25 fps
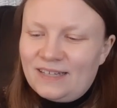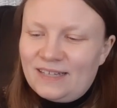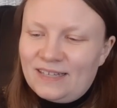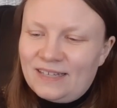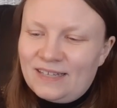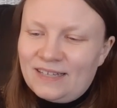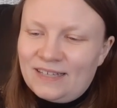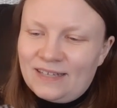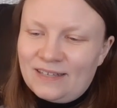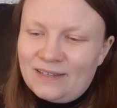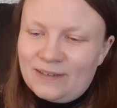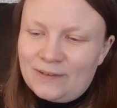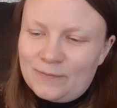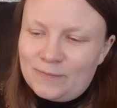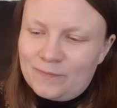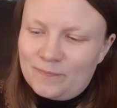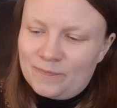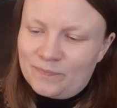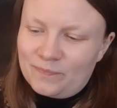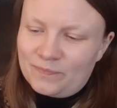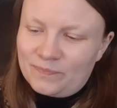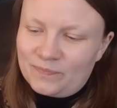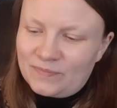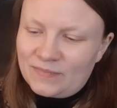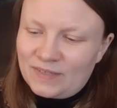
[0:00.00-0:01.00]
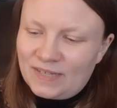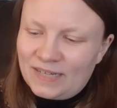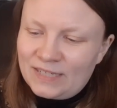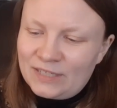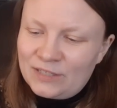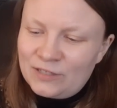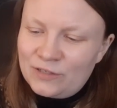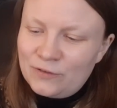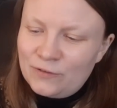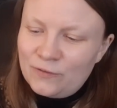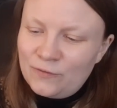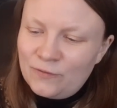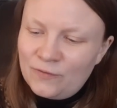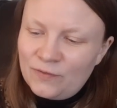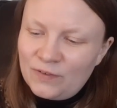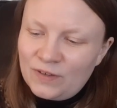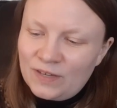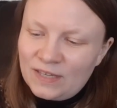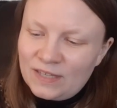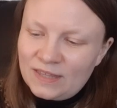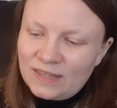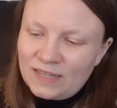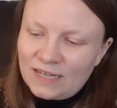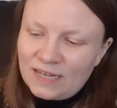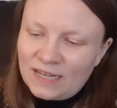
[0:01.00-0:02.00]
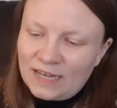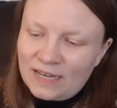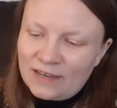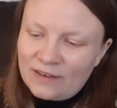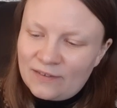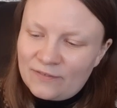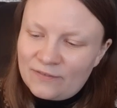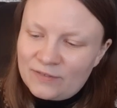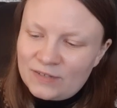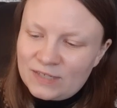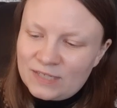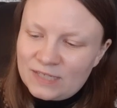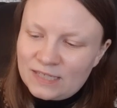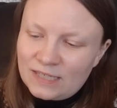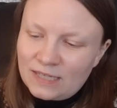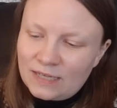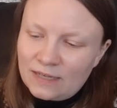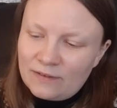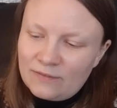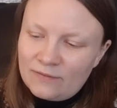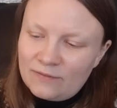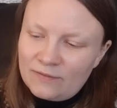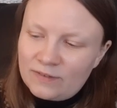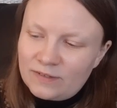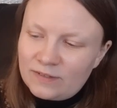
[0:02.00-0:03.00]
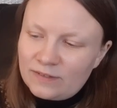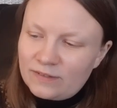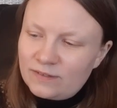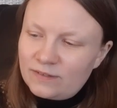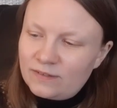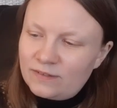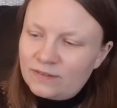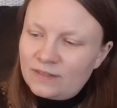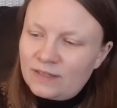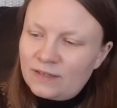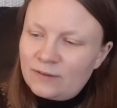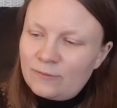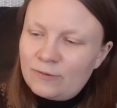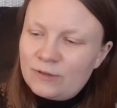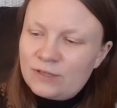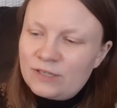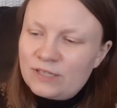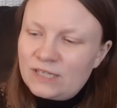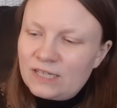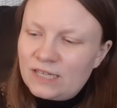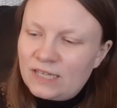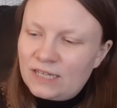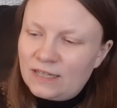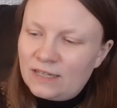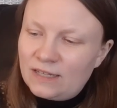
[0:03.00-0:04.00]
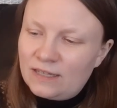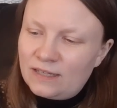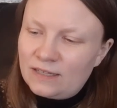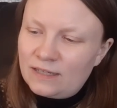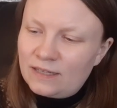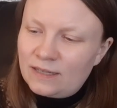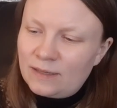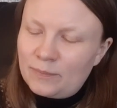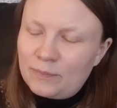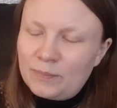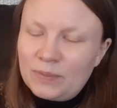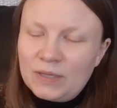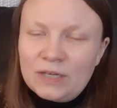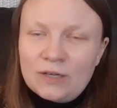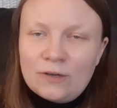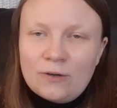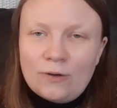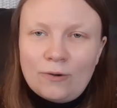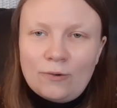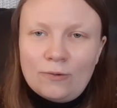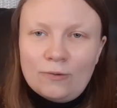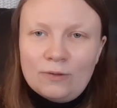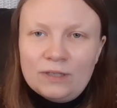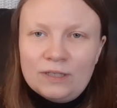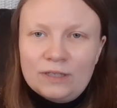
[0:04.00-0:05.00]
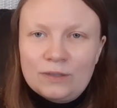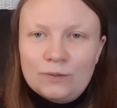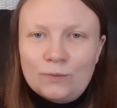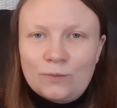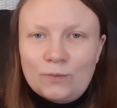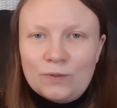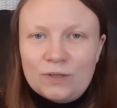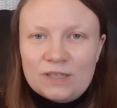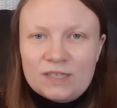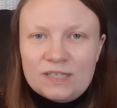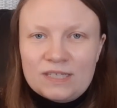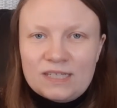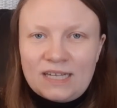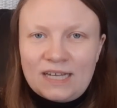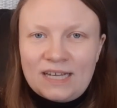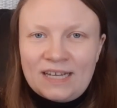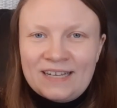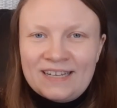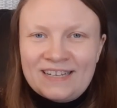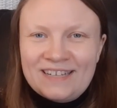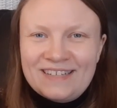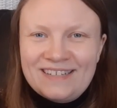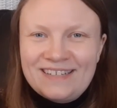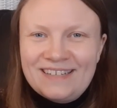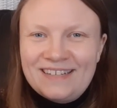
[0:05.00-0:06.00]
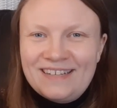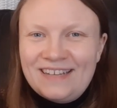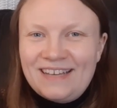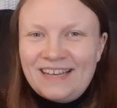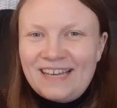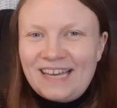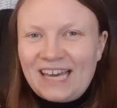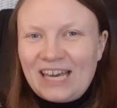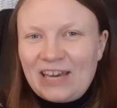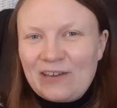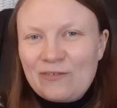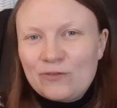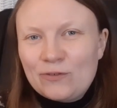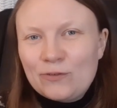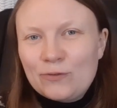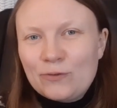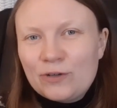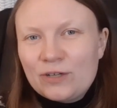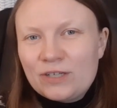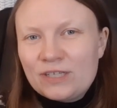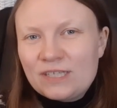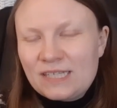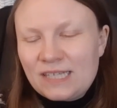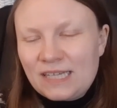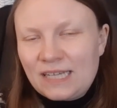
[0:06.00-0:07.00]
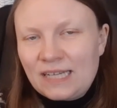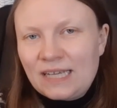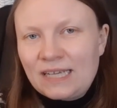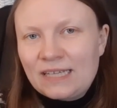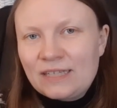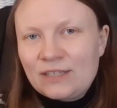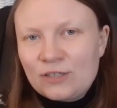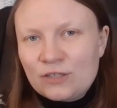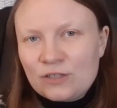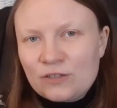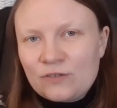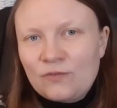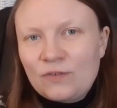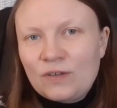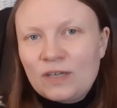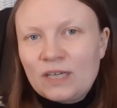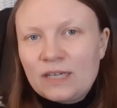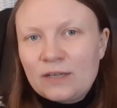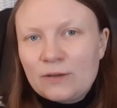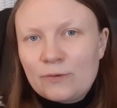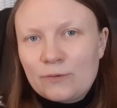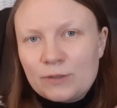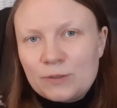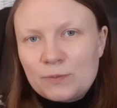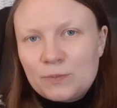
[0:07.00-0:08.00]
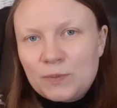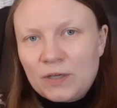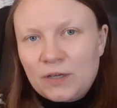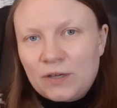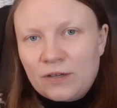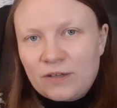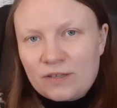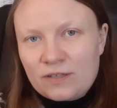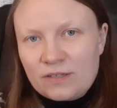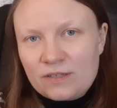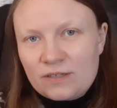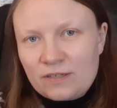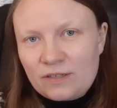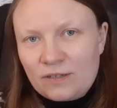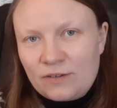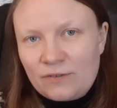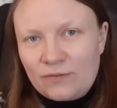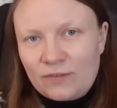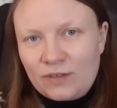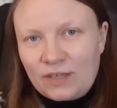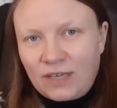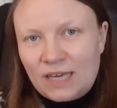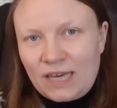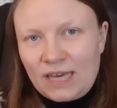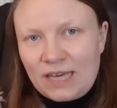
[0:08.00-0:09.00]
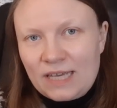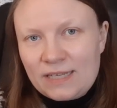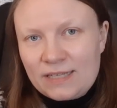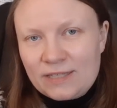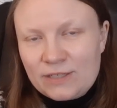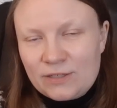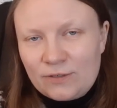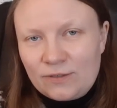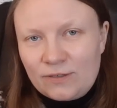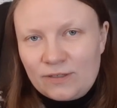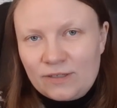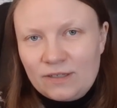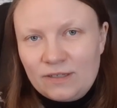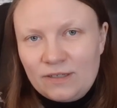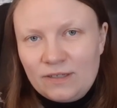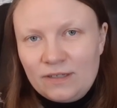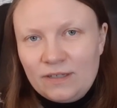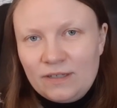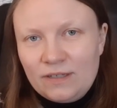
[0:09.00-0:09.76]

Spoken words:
I do think that I have saved, there was a big hole in one side afterwards, and I just think it was because of the cast on,